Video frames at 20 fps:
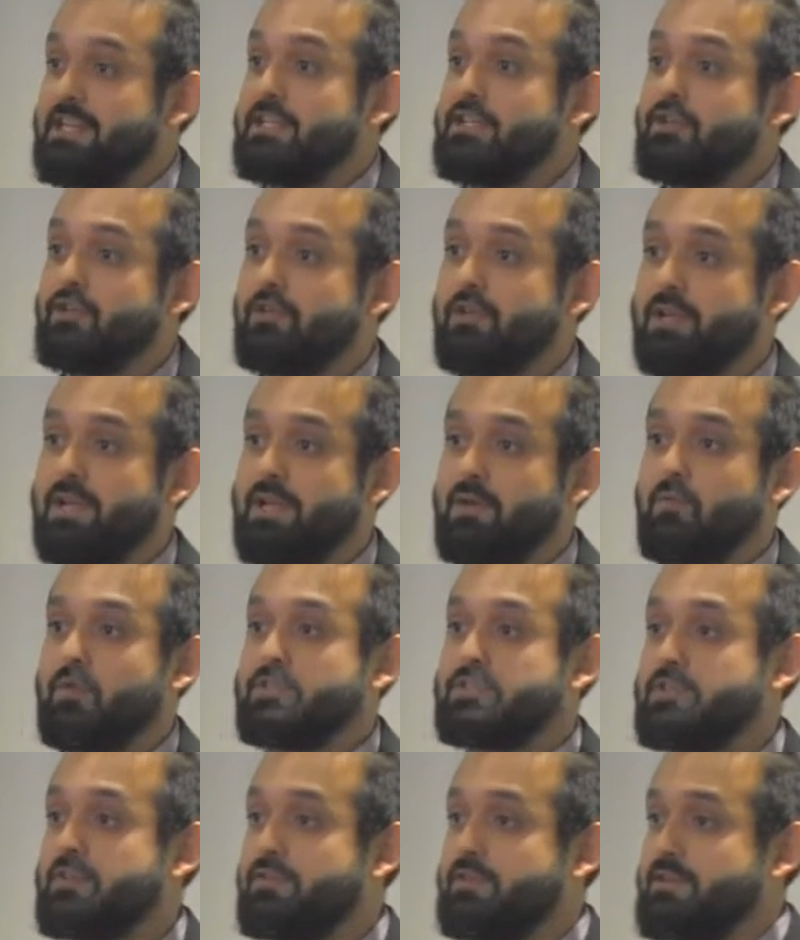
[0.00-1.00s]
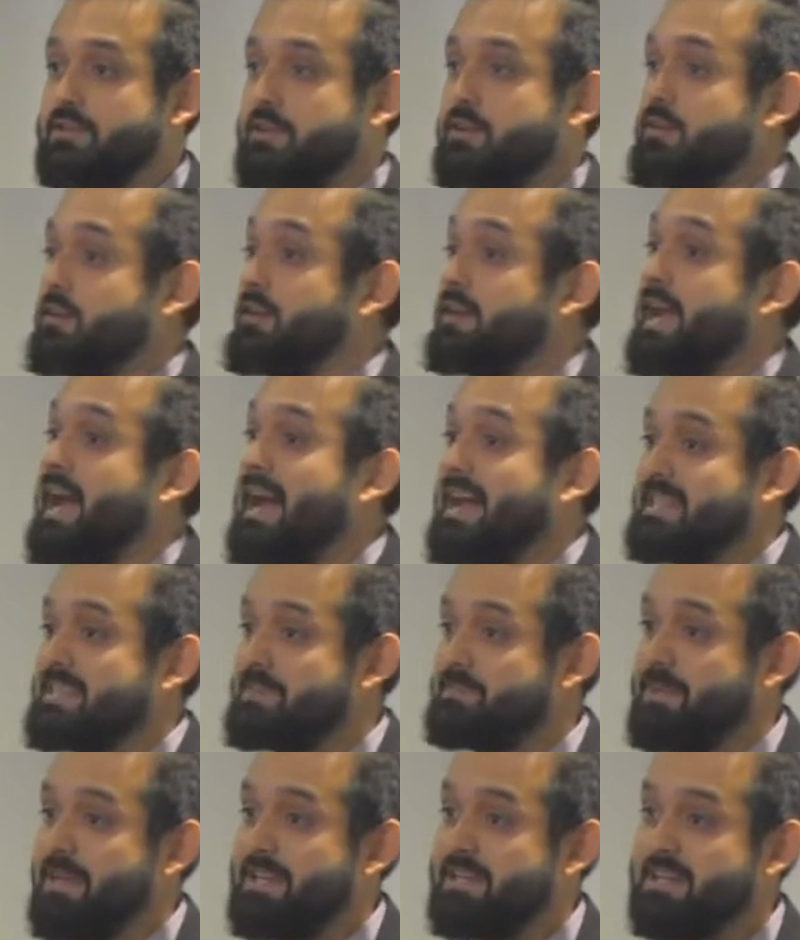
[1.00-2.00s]
and you know like what's your return on ad
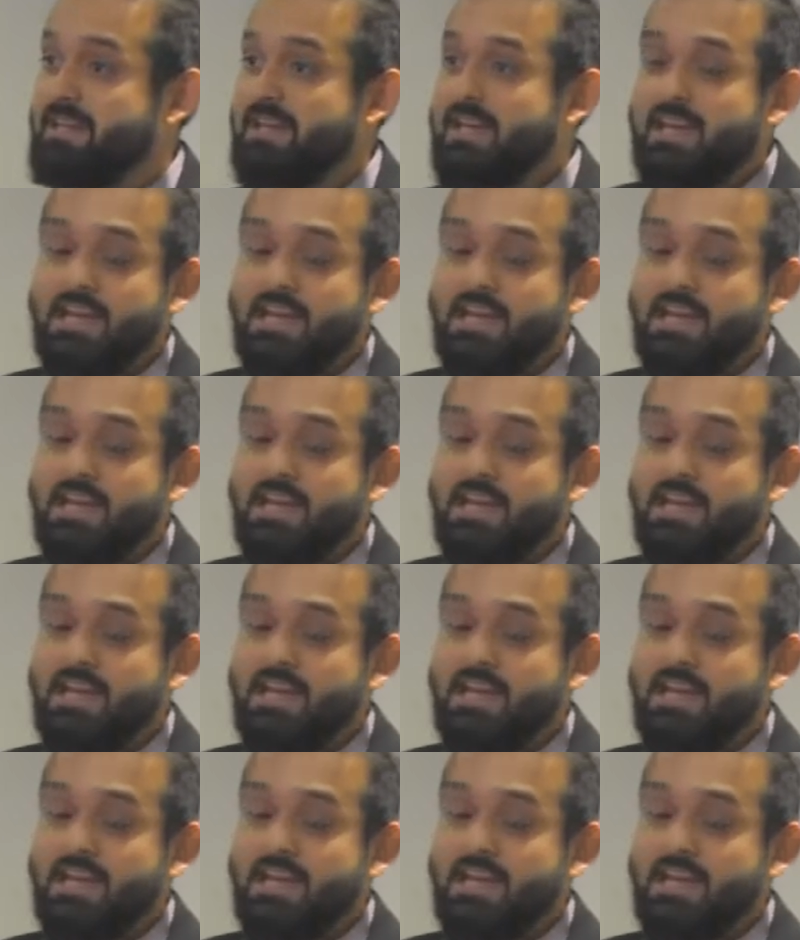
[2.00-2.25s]
spend.